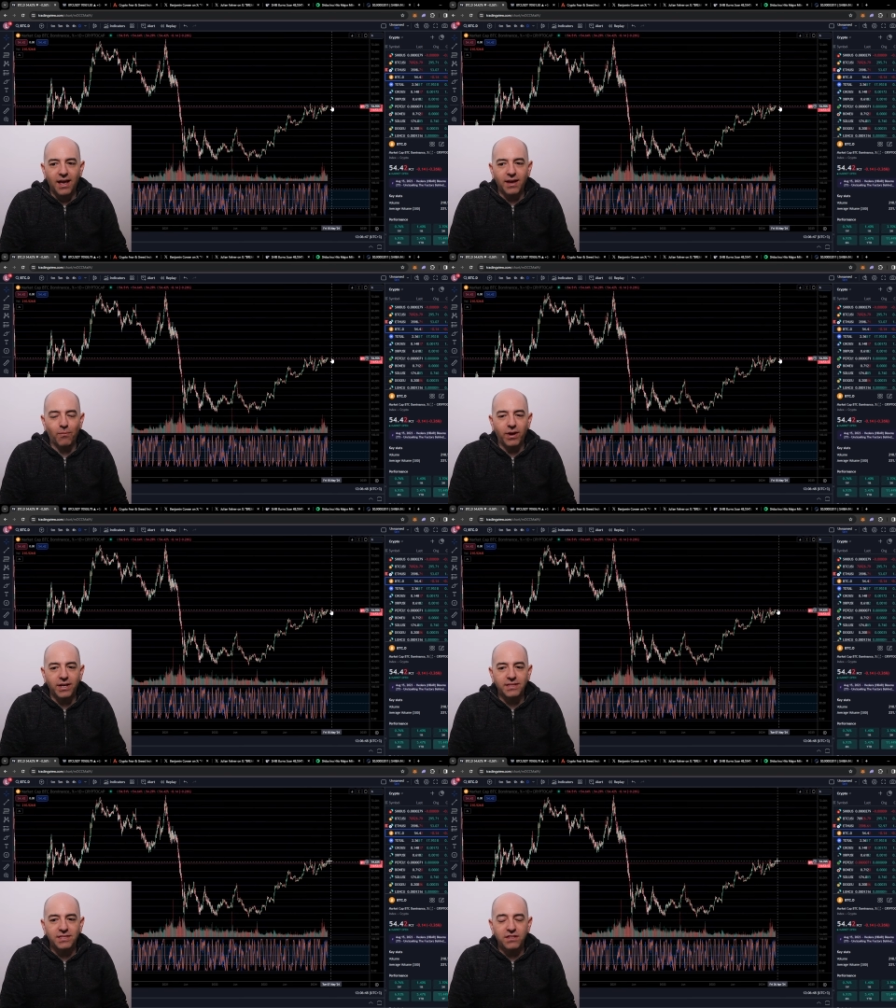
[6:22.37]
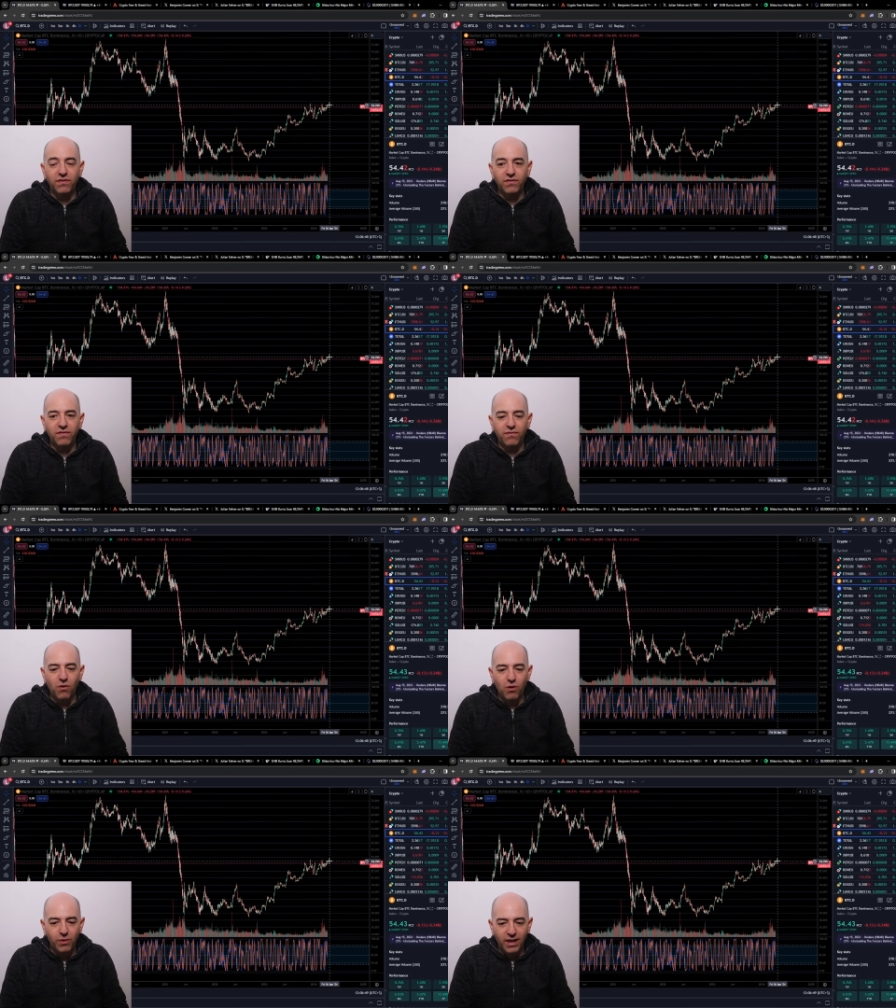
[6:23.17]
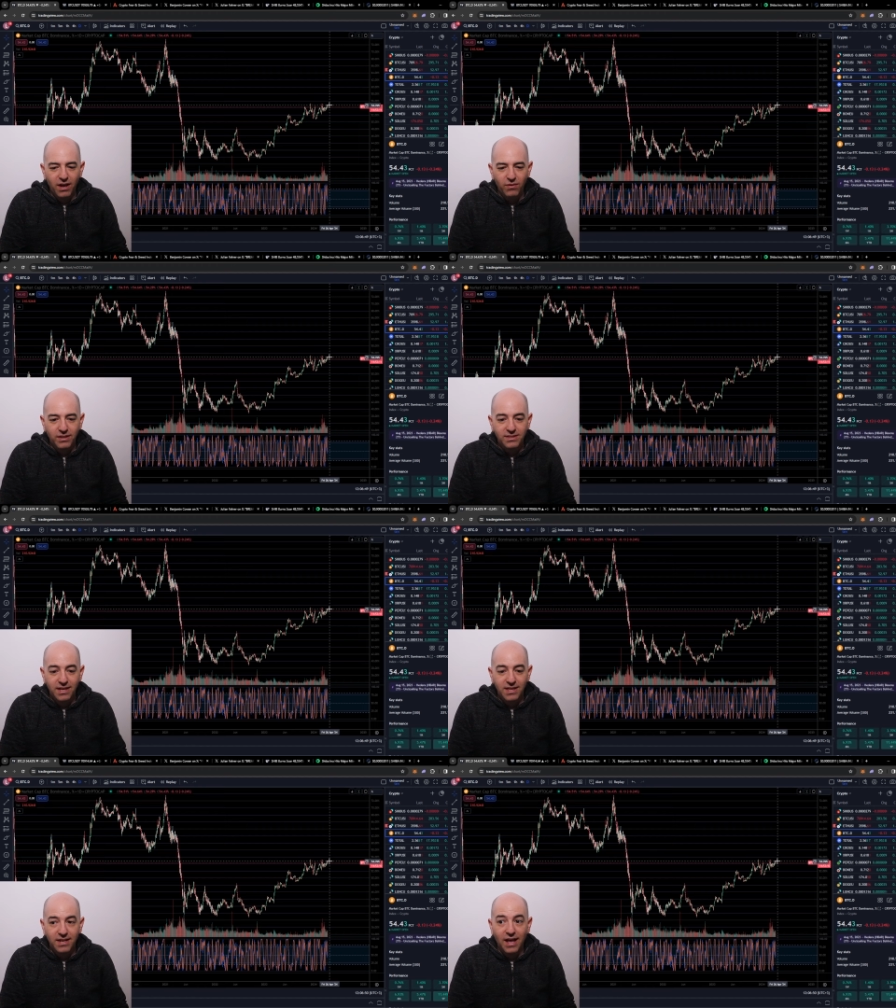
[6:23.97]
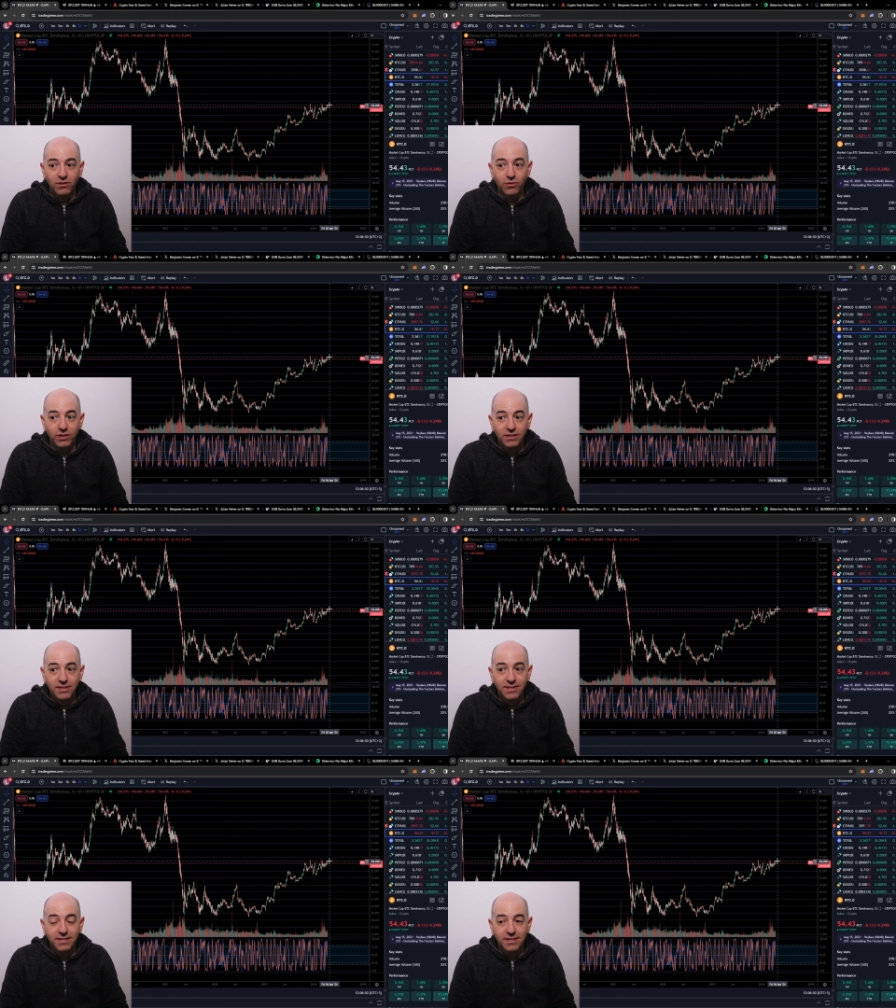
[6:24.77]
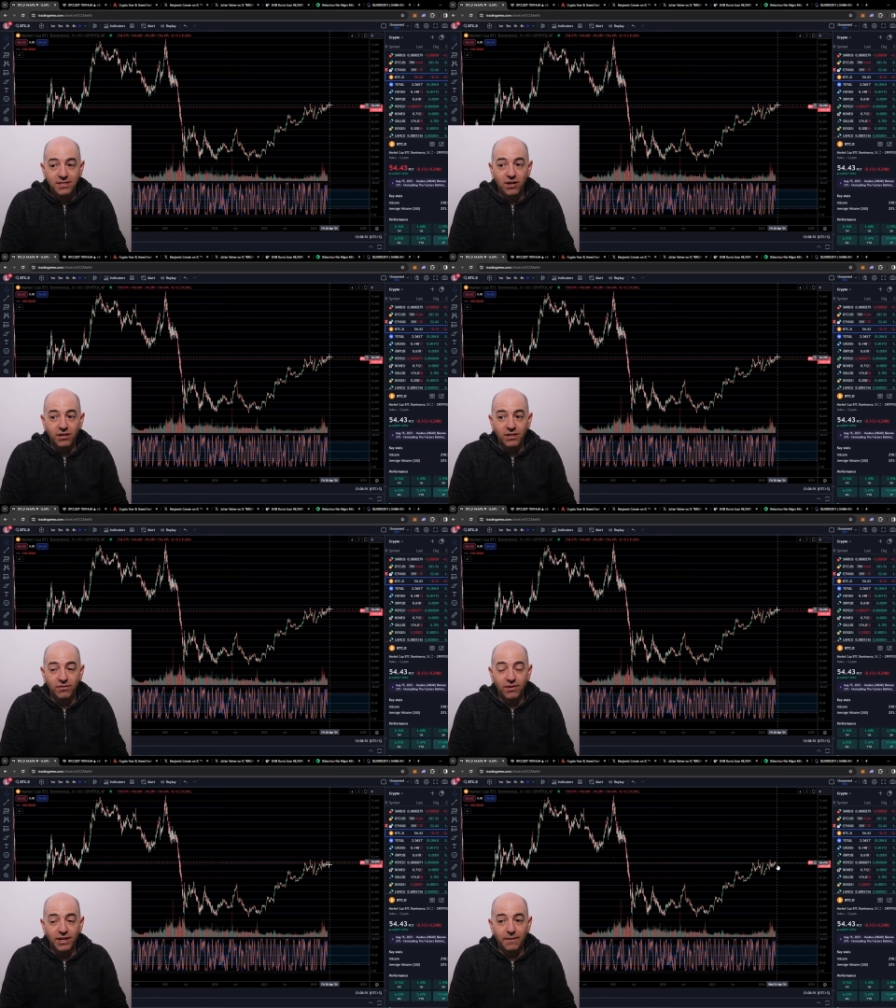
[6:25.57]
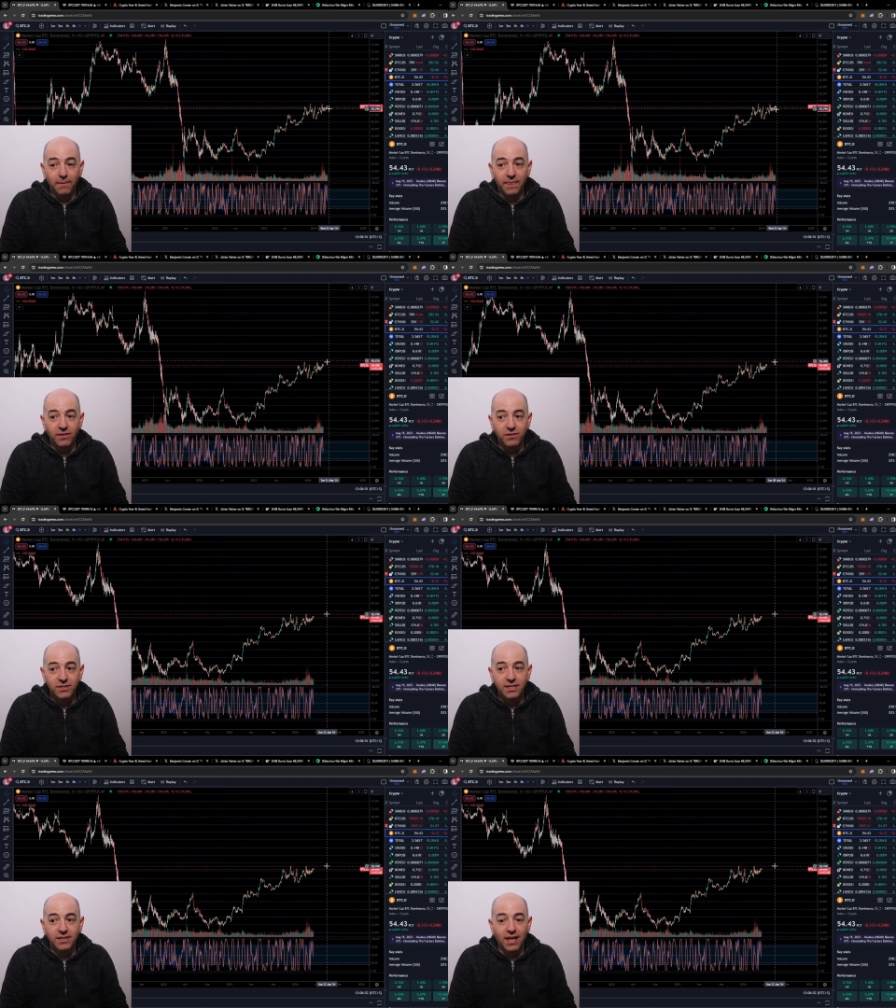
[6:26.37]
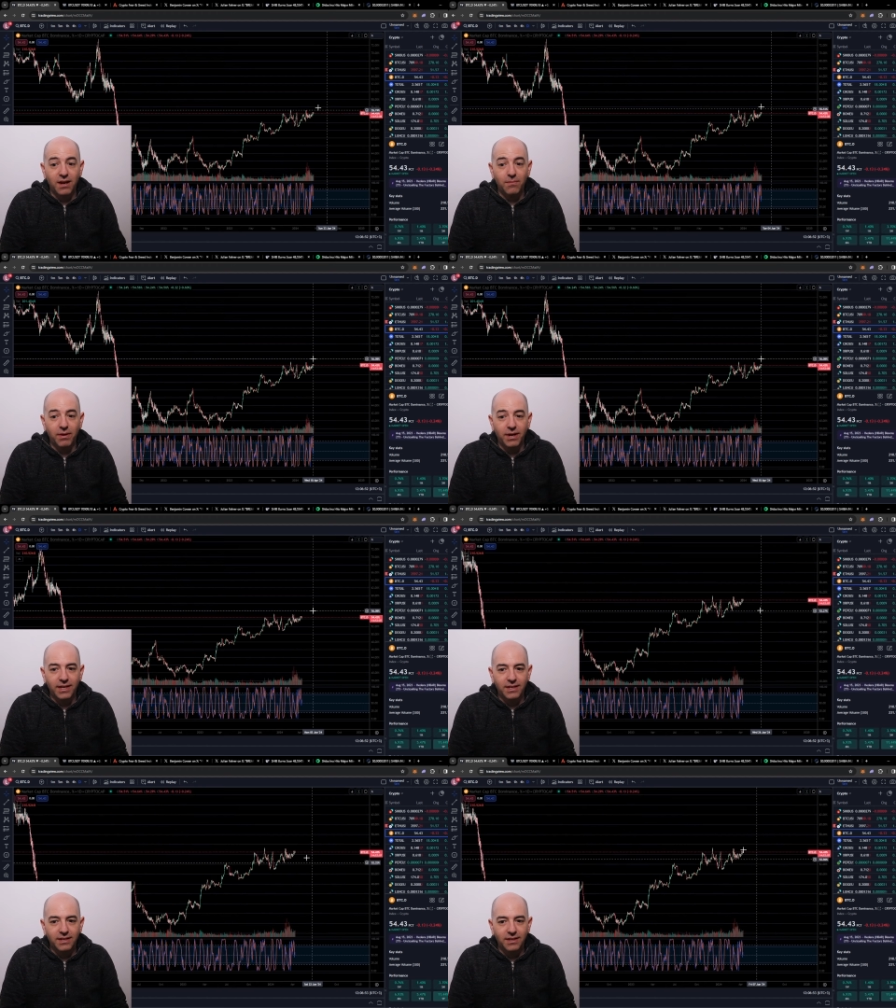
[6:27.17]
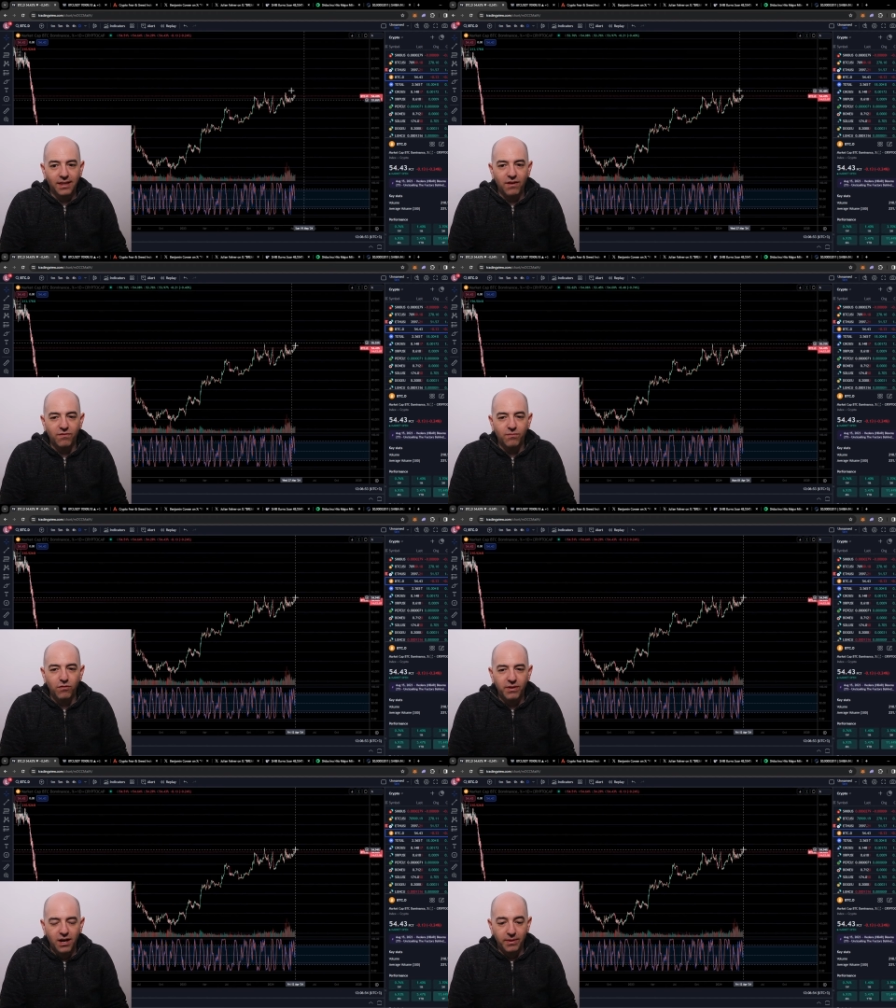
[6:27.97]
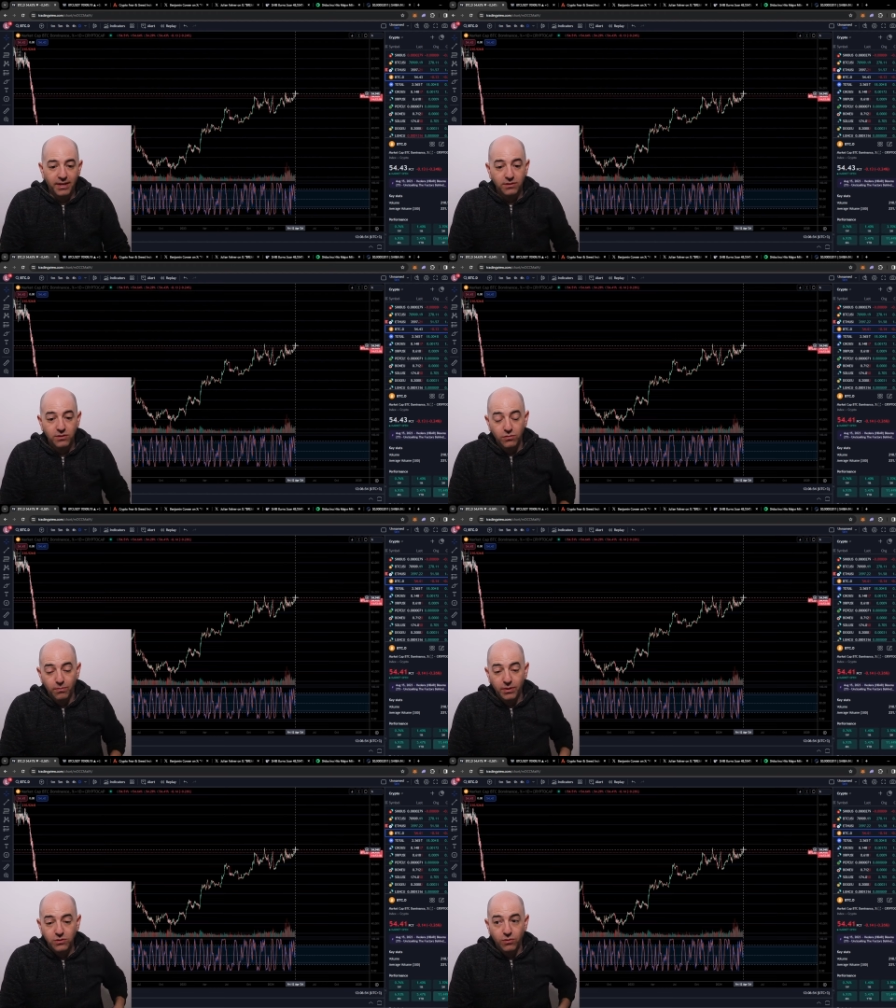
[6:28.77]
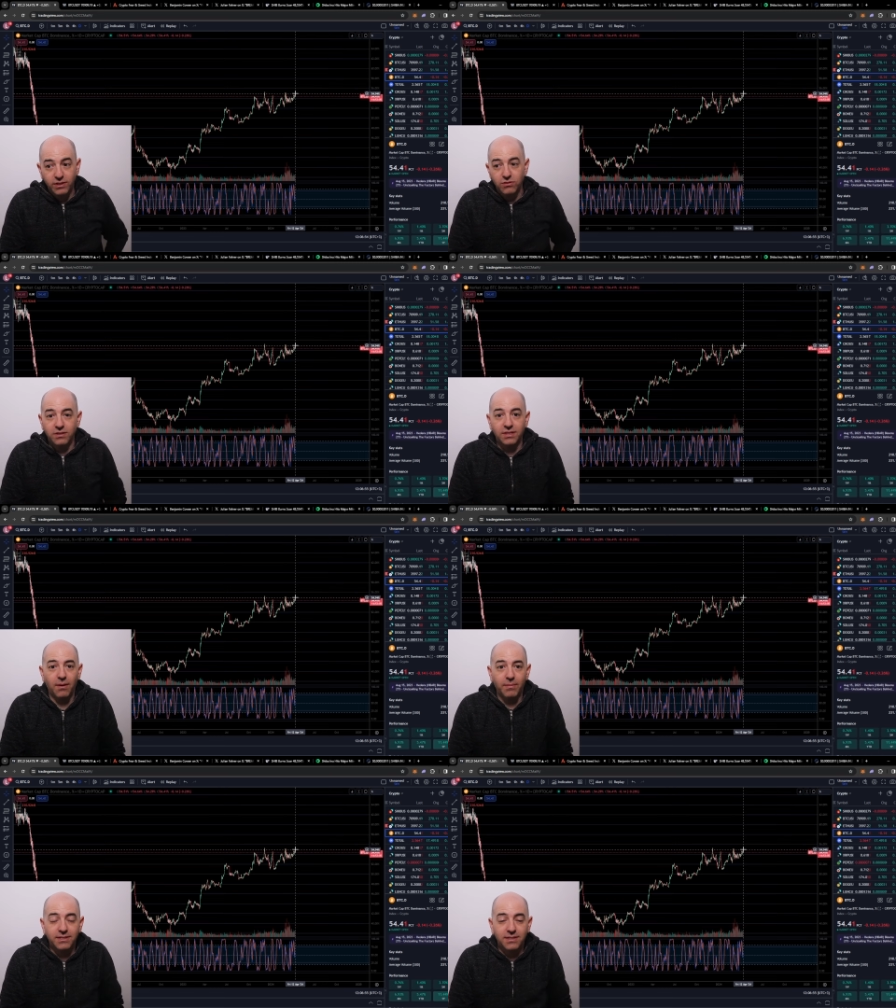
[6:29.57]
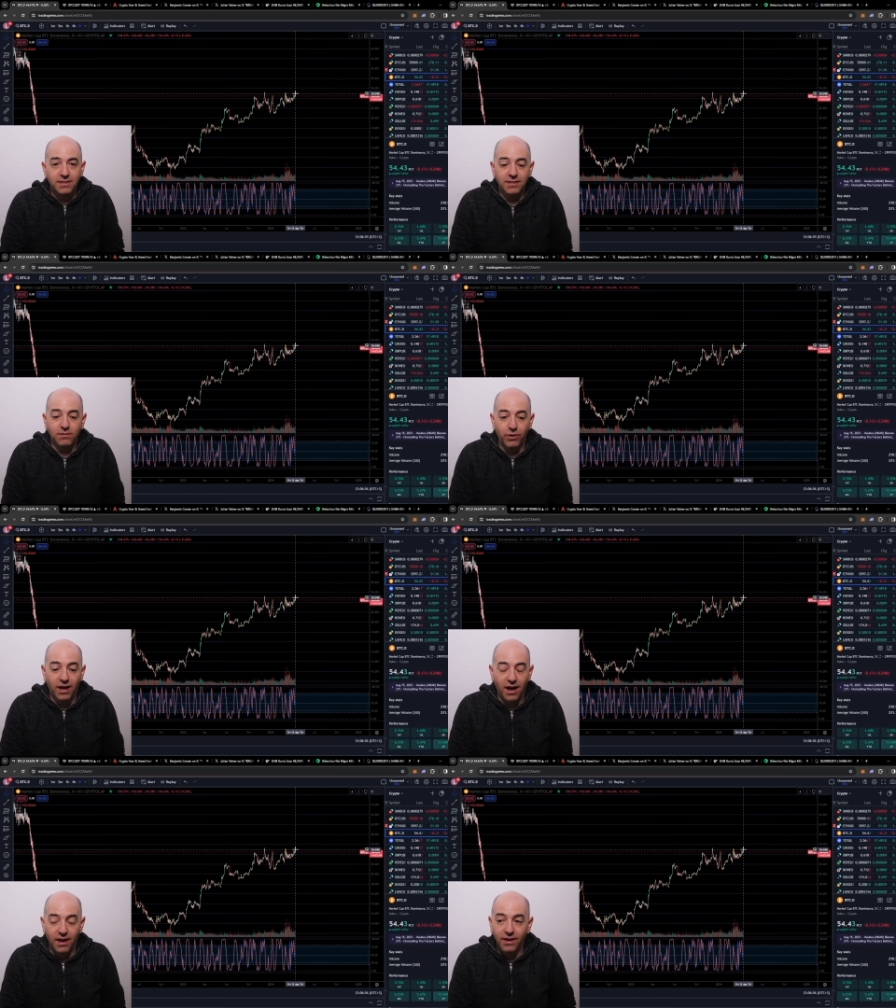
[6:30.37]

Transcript: when it's at 54, we can't really say that altcoin season has started, right? There's still a lot of money and a lot of movement coming into Bitcoin. So the dominance is still pretty high.